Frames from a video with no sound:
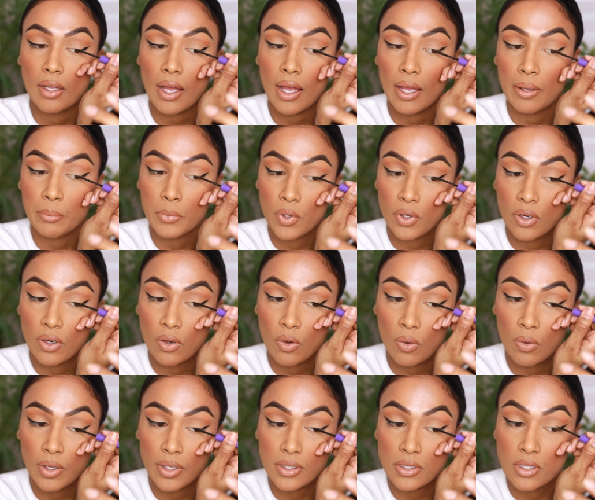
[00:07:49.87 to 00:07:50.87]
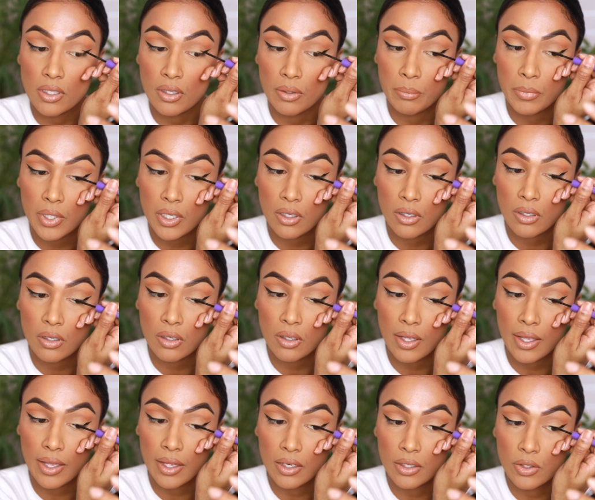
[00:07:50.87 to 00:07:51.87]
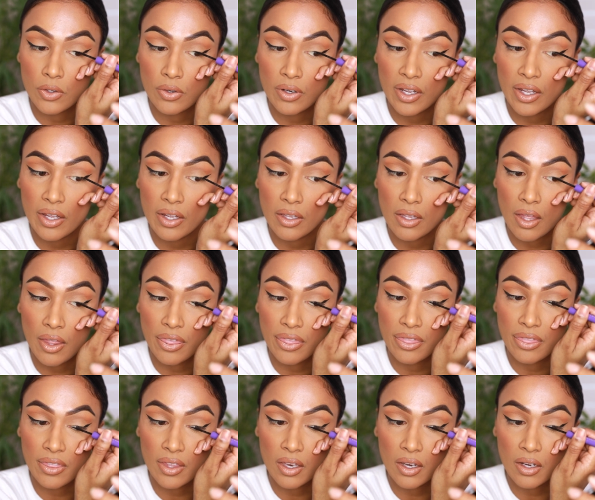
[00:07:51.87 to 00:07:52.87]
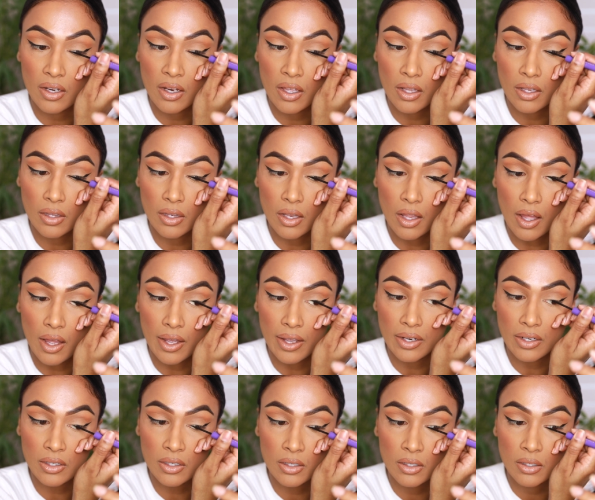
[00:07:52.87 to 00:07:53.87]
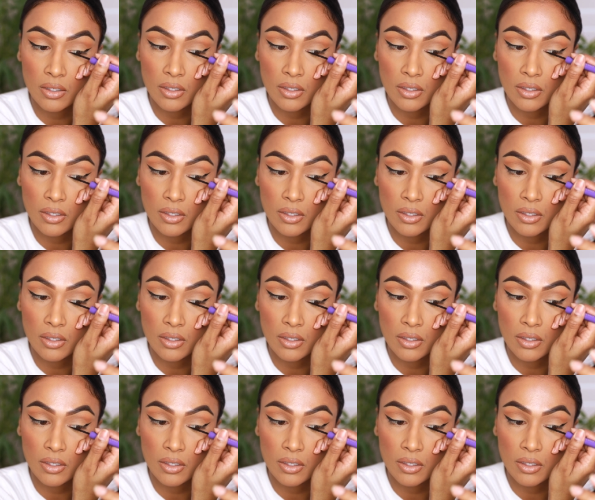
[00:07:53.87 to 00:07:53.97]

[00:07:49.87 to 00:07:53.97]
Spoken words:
I'm gonna go into the middle and create a thin line.